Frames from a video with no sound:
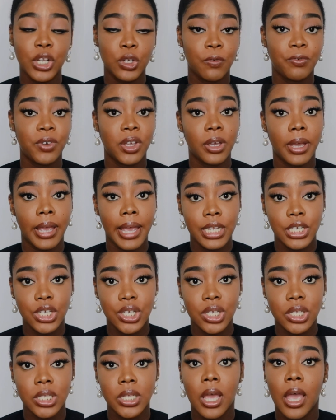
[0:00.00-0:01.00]
can do for your
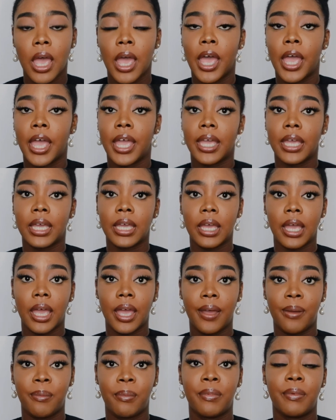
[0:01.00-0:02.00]
edges,
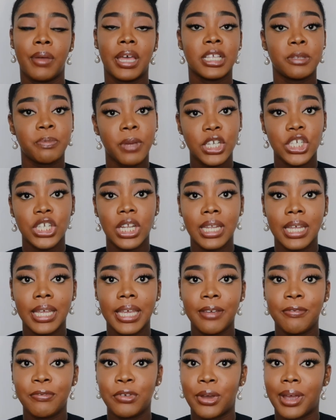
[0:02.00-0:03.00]

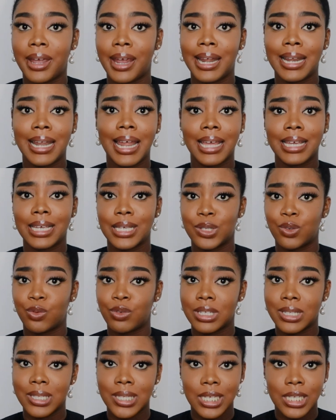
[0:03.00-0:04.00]
especially if your hairline is
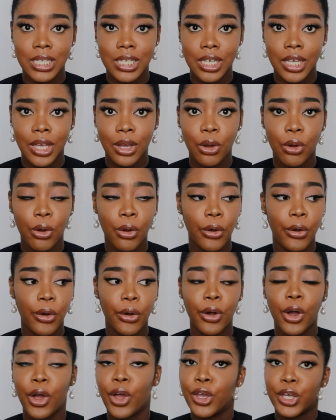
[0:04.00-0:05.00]
receding
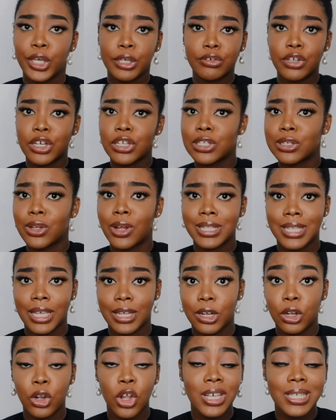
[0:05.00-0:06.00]
or you just
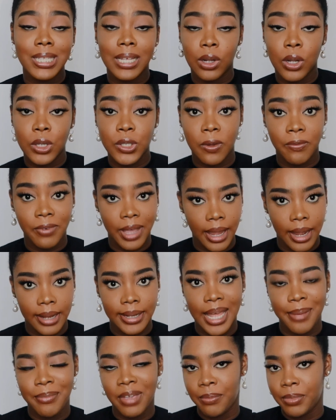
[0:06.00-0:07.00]
lost a lot of
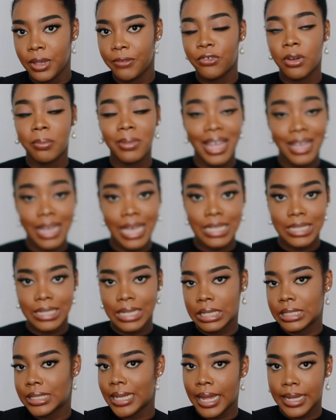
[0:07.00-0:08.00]
hair there, maybe from, like I
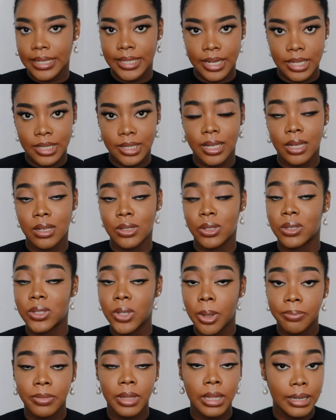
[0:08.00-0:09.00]
said, tight hairstyles or
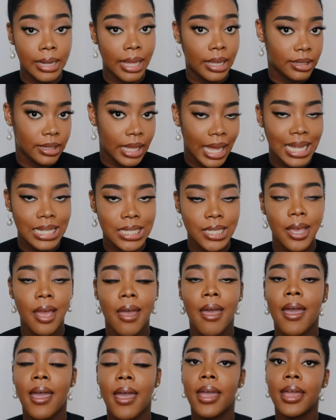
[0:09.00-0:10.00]
something like that,
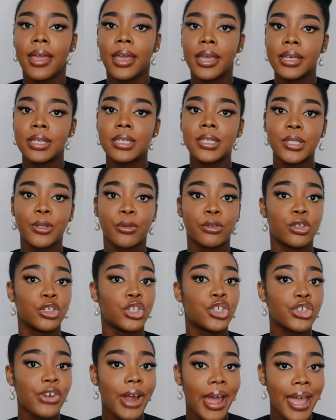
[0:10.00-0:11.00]
is to
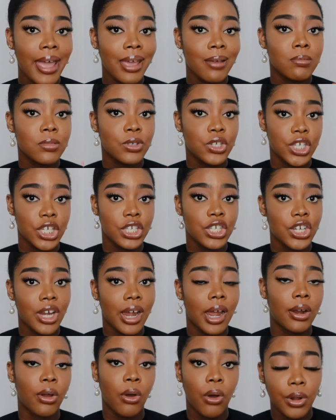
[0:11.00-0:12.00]
try ginger
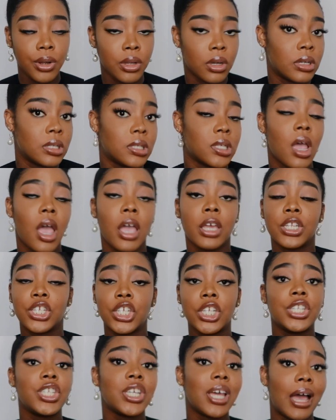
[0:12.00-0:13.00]
and onions.
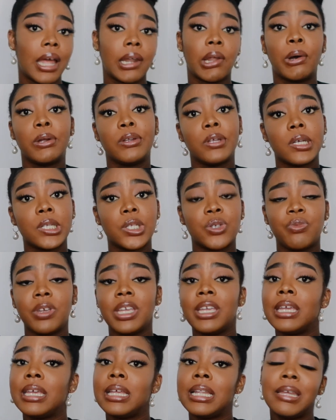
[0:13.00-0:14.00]
Ginger and onions
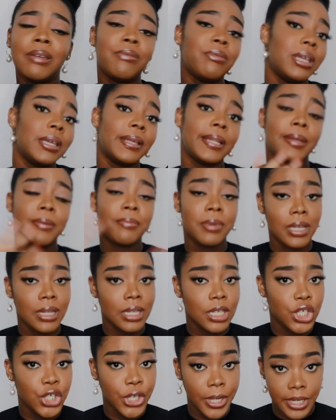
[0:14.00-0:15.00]

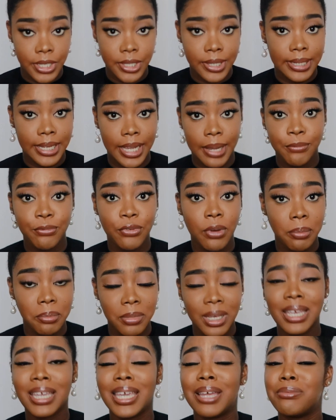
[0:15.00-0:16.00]
really change the game for
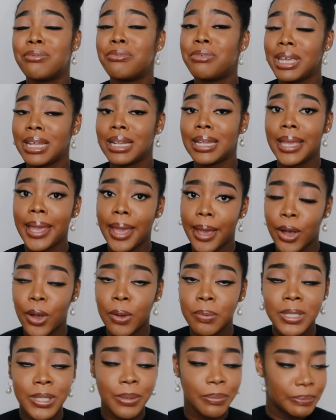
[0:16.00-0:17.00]
me. It really
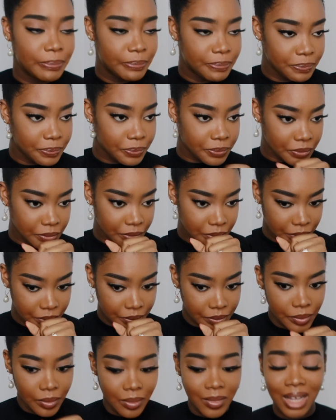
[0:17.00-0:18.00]
helps.
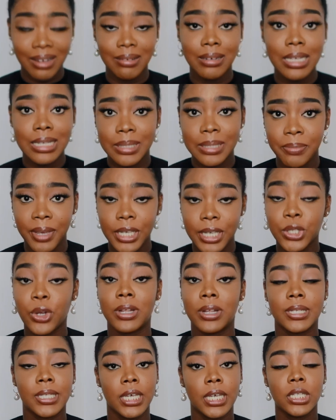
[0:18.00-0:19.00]
This mix
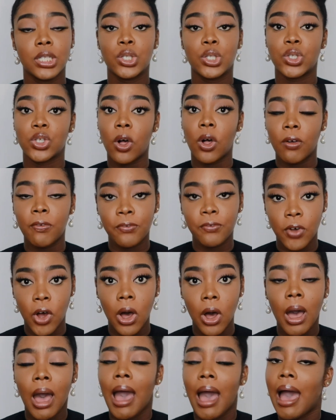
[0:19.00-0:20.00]
contains
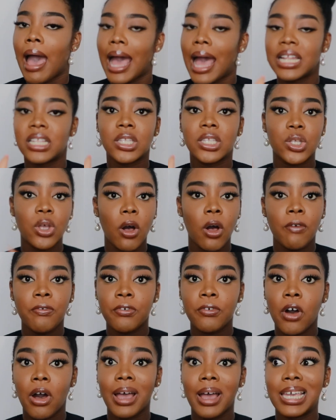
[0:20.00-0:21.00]
sulfur, and
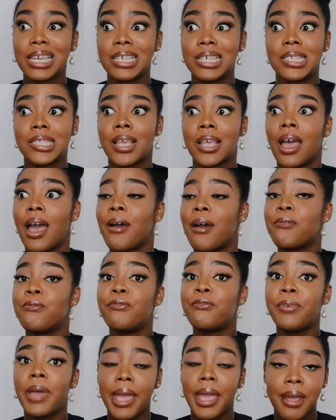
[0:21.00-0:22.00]
sulfur is
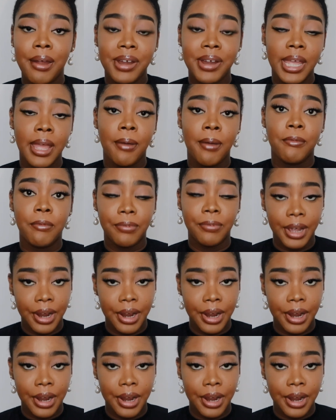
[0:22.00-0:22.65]
very